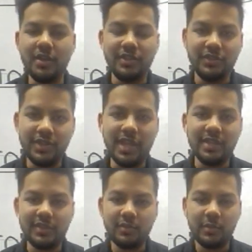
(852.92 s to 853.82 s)
So yeah,
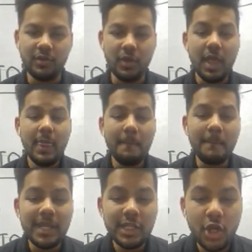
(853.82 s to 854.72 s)
that's what we do.
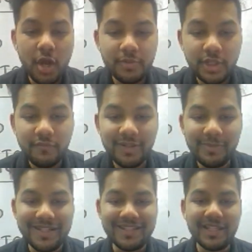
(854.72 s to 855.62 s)
Minting option will
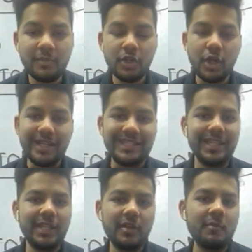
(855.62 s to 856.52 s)
be disabled on
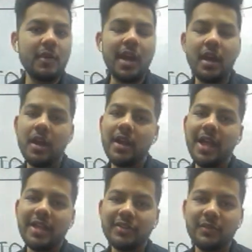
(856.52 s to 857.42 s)
Ethereum
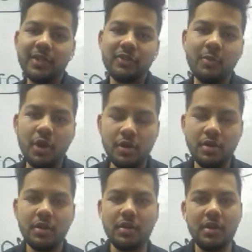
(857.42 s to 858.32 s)
as soon as tomorrow.
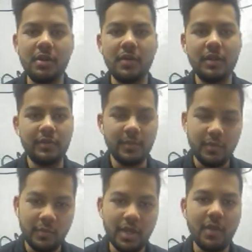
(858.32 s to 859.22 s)

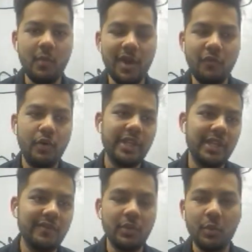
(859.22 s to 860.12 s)
I've already
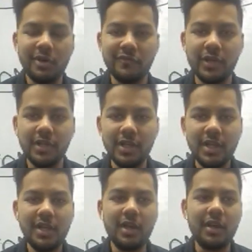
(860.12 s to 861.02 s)
given the word for it.
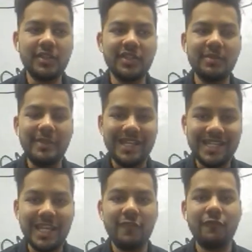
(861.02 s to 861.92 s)
So the
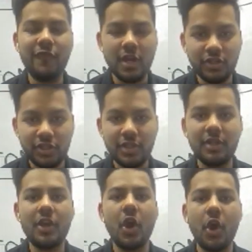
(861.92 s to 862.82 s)
minting
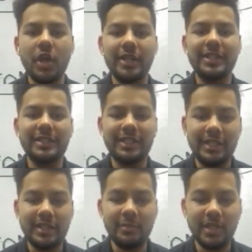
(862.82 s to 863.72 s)
function on
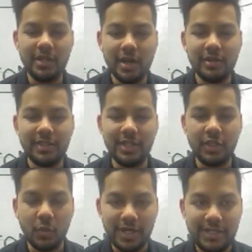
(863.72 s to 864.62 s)
Ethereum
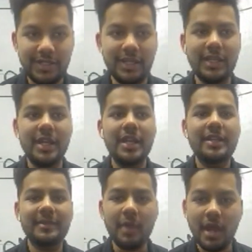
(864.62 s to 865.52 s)
ERC20
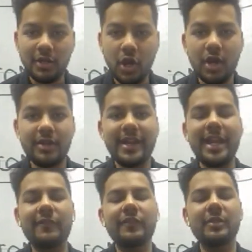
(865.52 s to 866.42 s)
smart
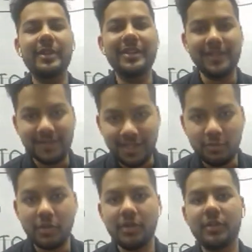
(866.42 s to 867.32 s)
contract will be
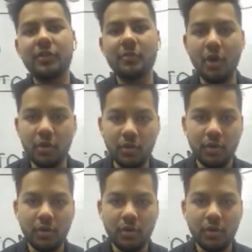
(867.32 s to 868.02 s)
disabled tomorrow.